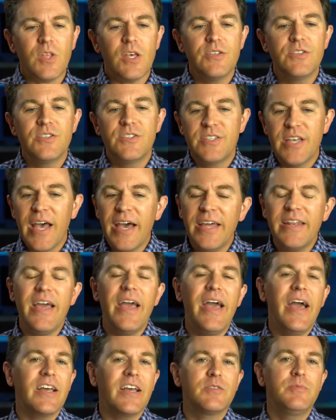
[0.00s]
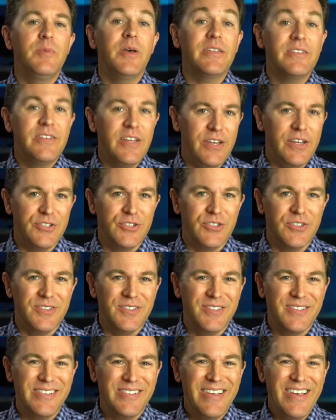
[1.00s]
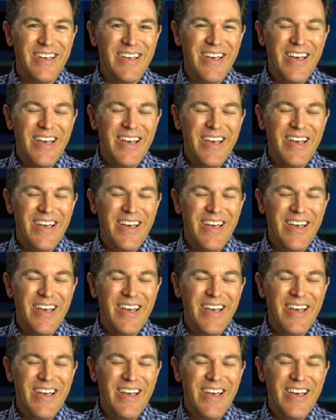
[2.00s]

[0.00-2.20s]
Set expectations